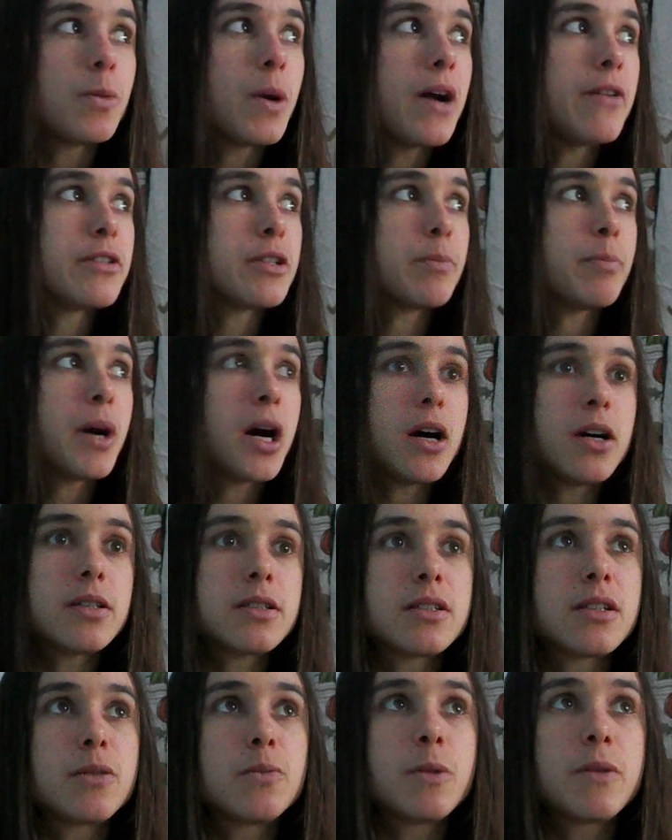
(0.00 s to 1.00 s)
Whereas a
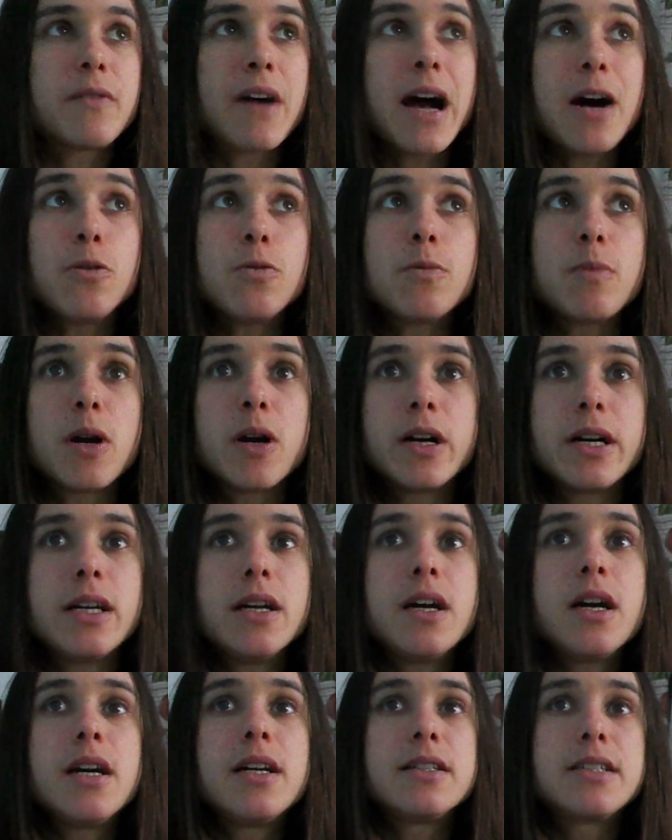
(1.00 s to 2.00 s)
person without my
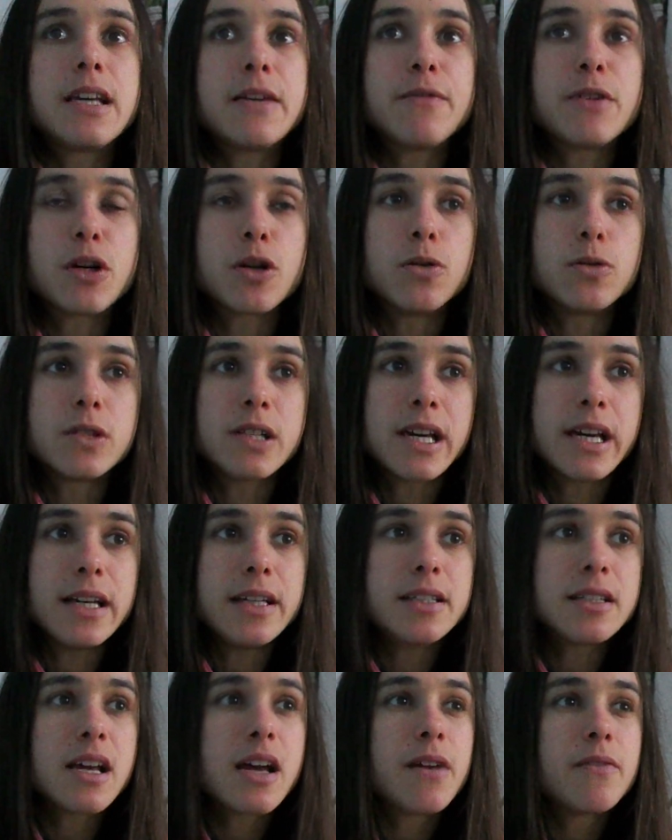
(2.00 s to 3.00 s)

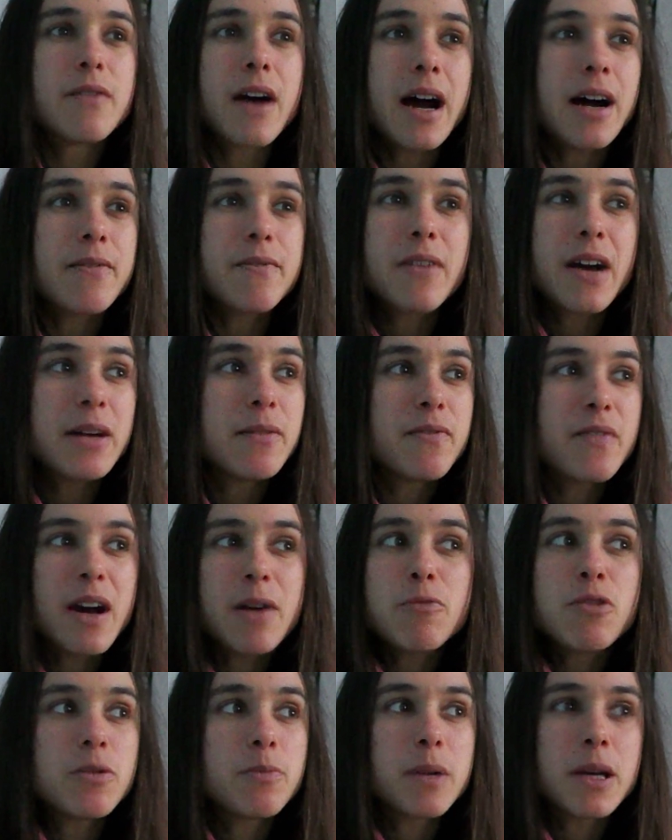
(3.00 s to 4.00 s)
difficulties, that
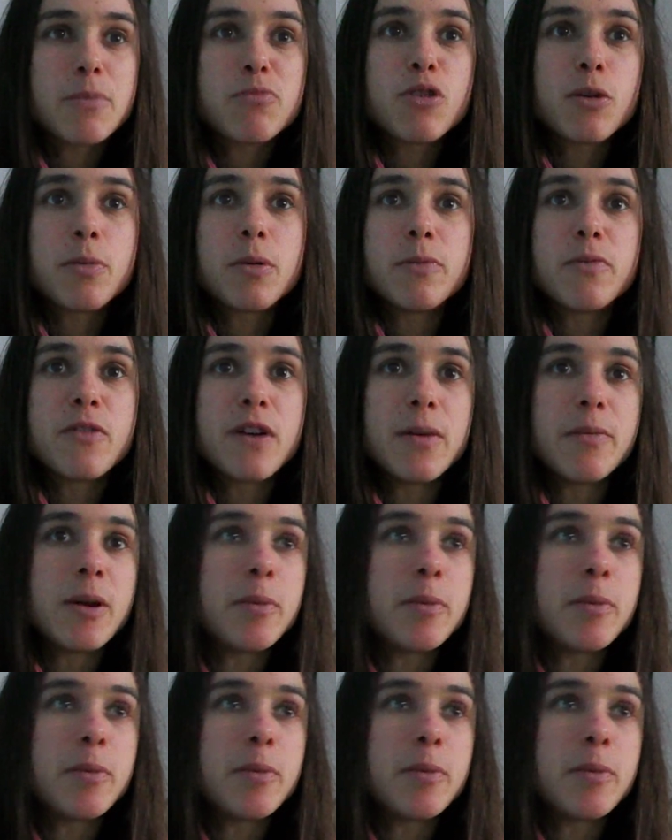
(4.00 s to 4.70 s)
wouldn't be a problem for them.